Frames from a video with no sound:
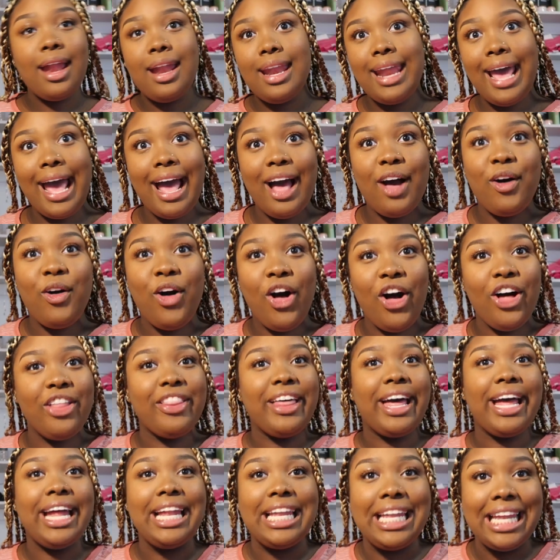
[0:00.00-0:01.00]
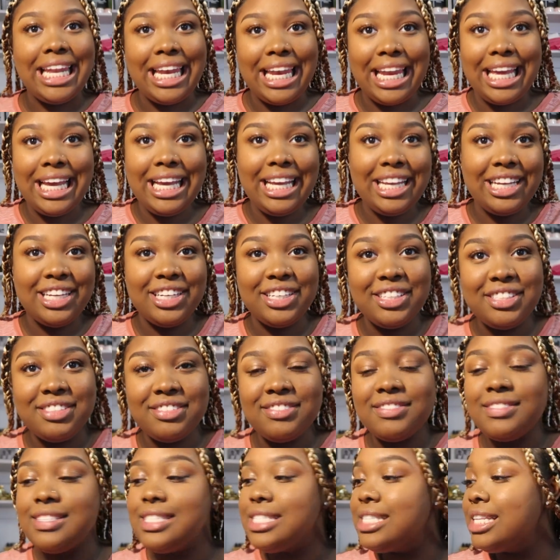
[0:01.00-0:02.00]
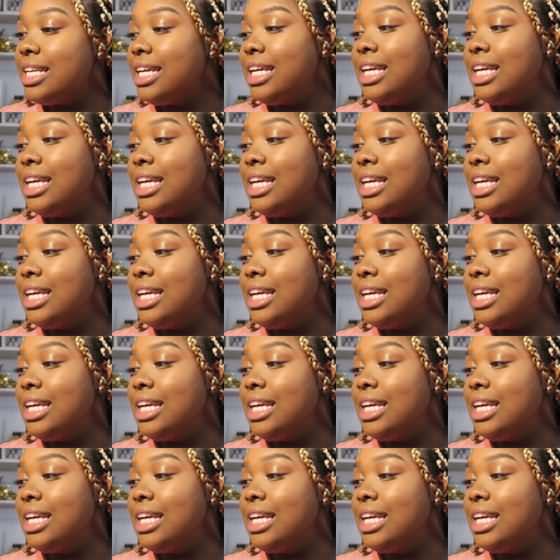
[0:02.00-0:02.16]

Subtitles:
Now all that leaves